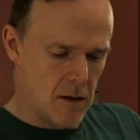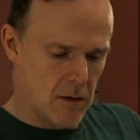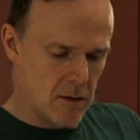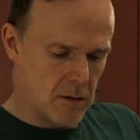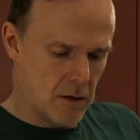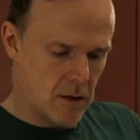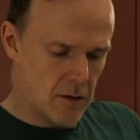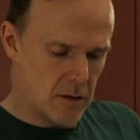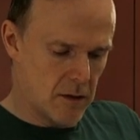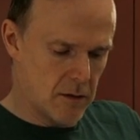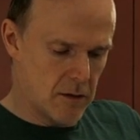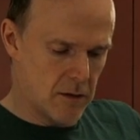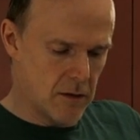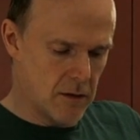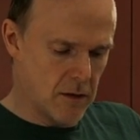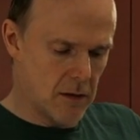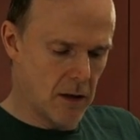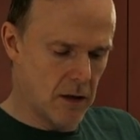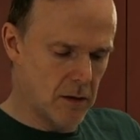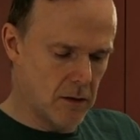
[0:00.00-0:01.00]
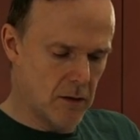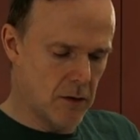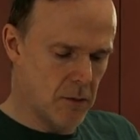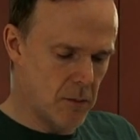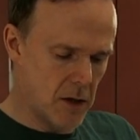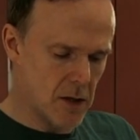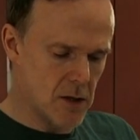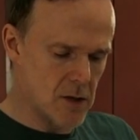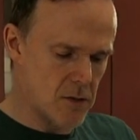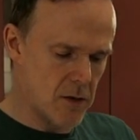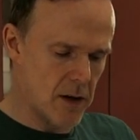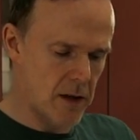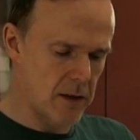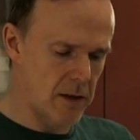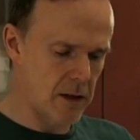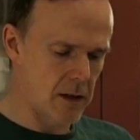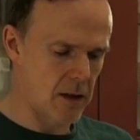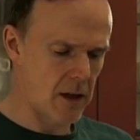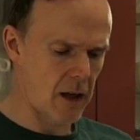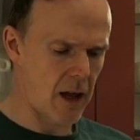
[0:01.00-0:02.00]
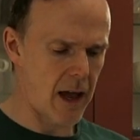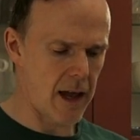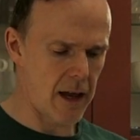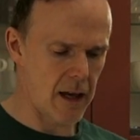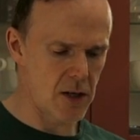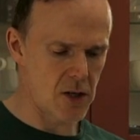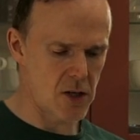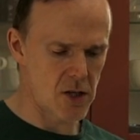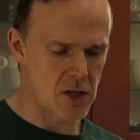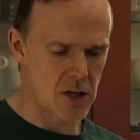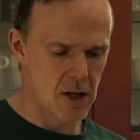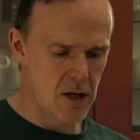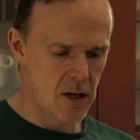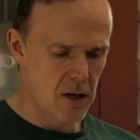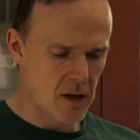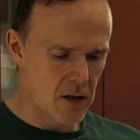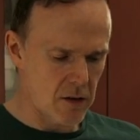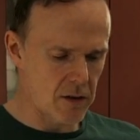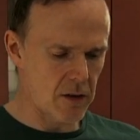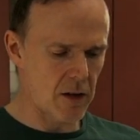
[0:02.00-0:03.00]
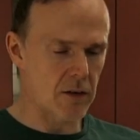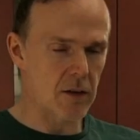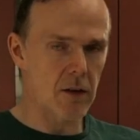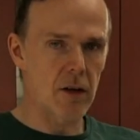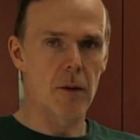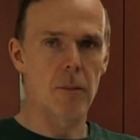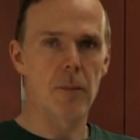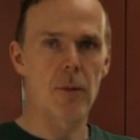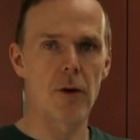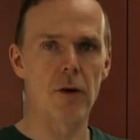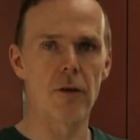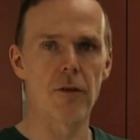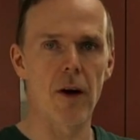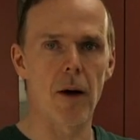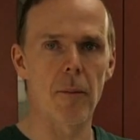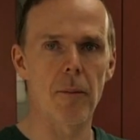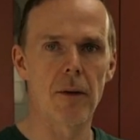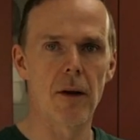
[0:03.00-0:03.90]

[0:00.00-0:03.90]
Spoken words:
so it doesn't stick too much around the edge, because that's going to prove up